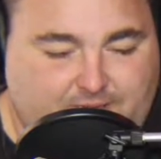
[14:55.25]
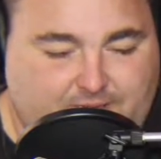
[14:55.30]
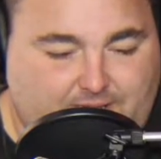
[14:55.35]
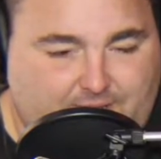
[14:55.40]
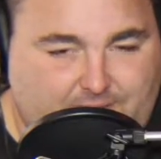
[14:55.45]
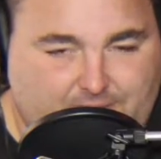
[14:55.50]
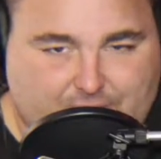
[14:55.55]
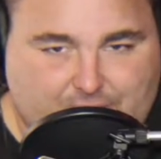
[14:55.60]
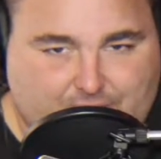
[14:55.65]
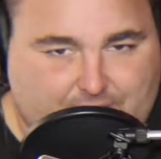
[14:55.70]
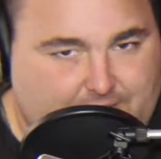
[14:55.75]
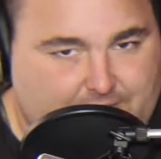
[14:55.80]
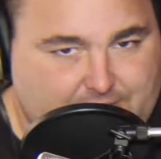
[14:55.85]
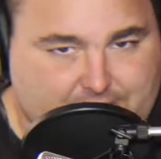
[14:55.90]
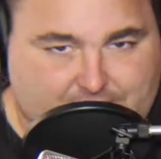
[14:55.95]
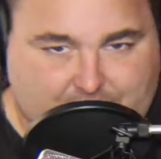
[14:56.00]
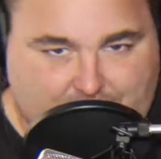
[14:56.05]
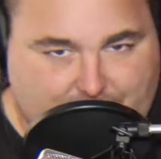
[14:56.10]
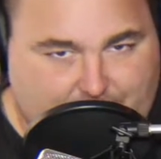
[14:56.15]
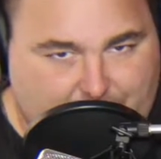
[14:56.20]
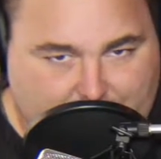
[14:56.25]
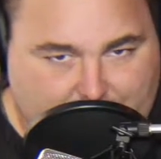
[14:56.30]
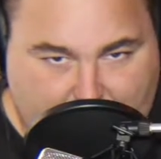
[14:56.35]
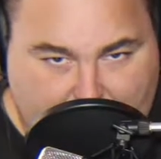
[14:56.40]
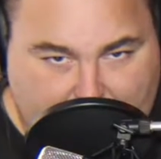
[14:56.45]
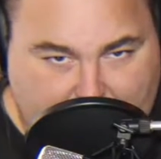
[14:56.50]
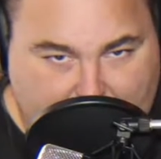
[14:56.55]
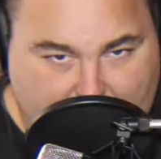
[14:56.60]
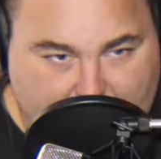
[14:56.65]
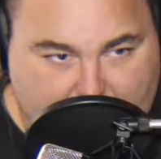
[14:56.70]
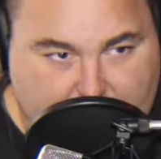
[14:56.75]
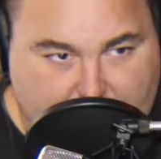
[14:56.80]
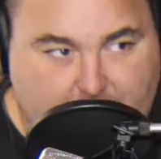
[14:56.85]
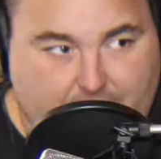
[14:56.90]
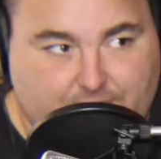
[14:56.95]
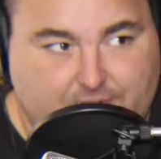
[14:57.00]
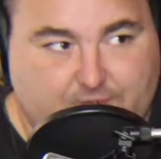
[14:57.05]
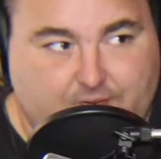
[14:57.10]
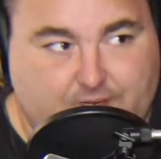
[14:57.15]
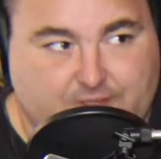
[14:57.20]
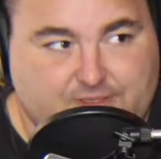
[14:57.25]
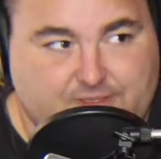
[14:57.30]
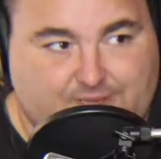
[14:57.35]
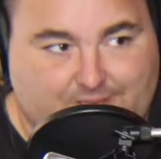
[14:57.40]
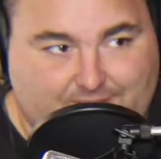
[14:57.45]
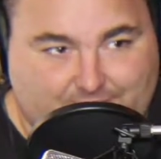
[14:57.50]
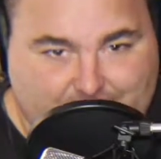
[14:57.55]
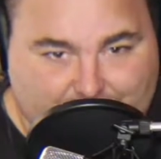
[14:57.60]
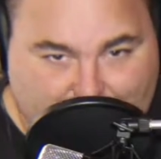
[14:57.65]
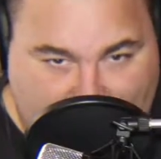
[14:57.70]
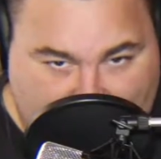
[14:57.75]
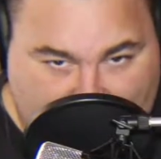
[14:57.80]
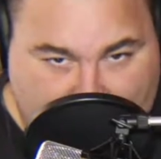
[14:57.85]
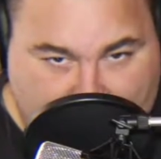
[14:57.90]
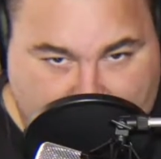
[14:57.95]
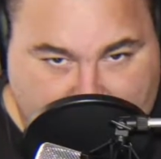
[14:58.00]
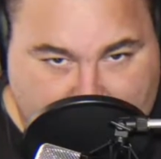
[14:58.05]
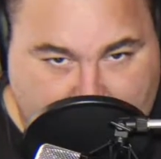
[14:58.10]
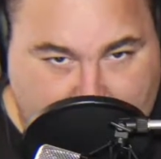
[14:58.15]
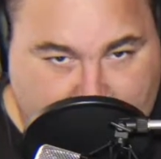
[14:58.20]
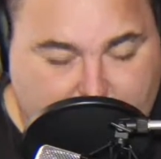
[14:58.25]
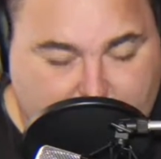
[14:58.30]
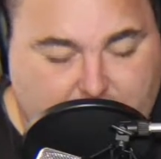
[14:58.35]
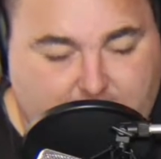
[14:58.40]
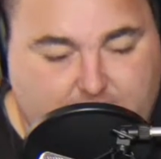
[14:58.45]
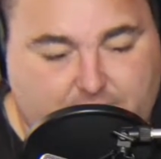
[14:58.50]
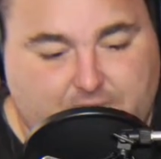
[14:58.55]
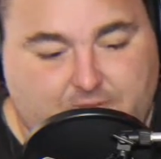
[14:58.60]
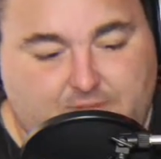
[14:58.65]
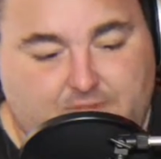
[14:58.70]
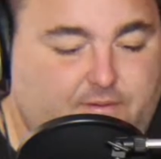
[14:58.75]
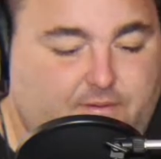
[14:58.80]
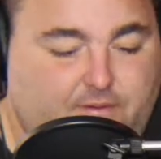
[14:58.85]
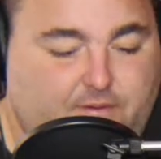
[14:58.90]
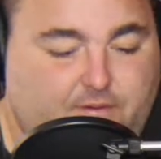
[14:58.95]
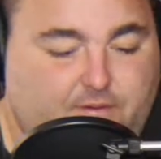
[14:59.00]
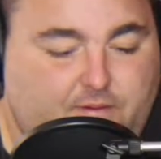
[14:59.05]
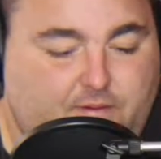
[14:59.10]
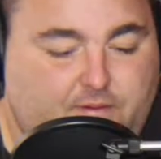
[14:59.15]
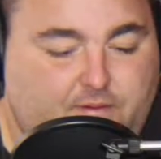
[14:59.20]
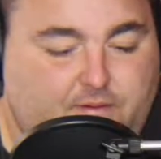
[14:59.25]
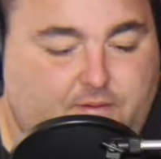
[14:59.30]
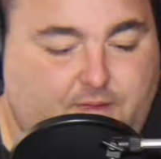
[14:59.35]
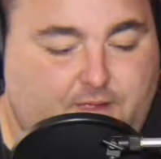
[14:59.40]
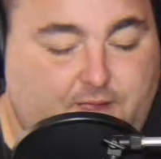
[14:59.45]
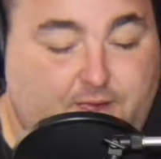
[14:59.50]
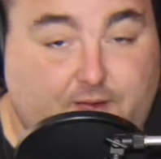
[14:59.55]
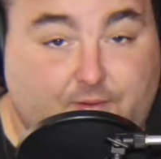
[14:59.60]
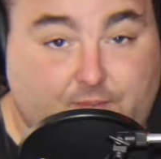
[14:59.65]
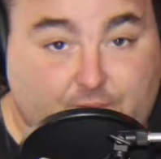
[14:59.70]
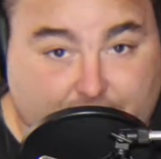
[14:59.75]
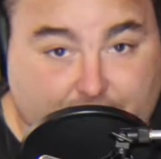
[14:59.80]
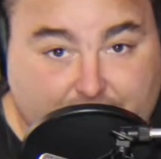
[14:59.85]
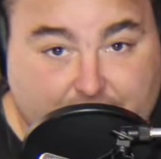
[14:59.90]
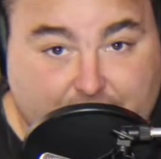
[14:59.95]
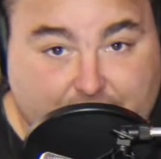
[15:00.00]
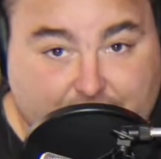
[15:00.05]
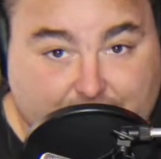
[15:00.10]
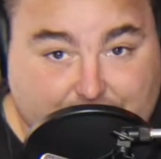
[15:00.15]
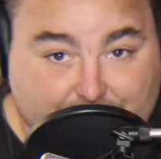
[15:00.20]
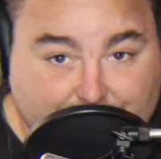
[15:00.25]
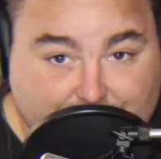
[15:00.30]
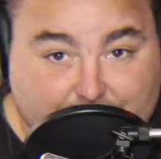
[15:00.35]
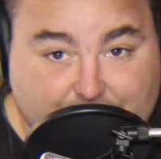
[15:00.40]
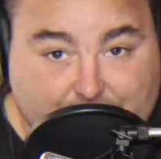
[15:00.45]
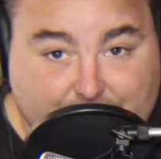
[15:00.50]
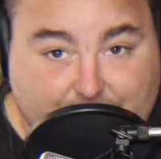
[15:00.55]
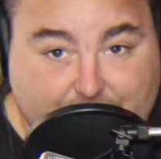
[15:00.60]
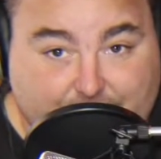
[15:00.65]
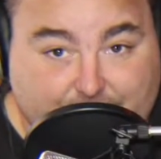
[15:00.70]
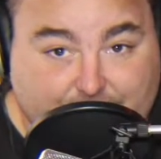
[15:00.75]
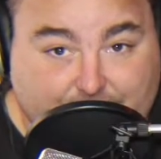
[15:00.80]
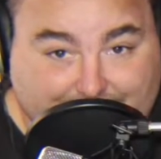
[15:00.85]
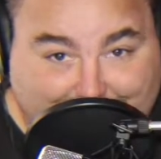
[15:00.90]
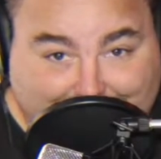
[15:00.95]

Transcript: I don't trash Saints players. I trash Saints fans. and I will continue to do so.